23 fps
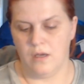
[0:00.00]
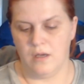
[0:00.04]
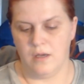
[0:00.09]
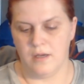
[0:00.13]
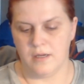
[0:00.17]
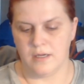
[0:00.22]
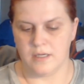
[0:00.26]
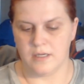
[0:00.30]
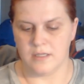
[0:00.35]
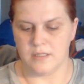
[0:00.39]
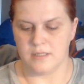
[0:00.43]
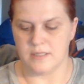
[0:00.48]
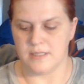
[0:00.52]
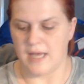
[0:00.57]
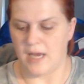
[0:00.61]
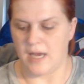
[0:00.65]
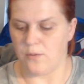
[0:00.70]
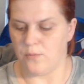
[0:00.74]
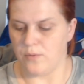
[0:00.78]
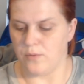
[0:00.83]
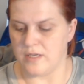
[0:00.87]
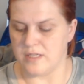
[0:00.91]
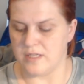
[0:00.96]
because
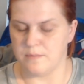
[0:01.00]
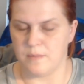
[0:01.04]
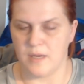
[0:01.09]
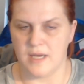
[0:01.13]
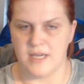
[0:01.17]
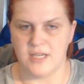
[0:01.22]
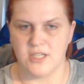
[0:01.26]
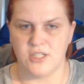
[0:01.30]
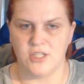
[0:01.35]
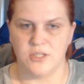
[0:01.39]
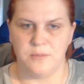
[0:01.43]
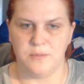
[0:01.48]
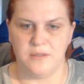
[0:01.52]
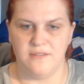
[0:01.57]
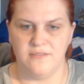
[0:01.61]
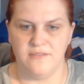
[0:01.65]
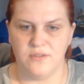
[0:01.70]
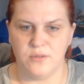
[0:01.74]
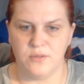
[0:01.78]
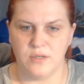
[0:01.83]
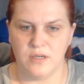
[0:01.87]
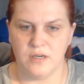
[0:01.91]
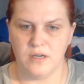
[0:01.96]
that was my issue
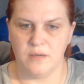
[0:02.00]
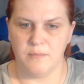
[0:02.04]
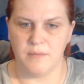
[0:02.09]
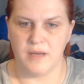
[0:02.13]
before.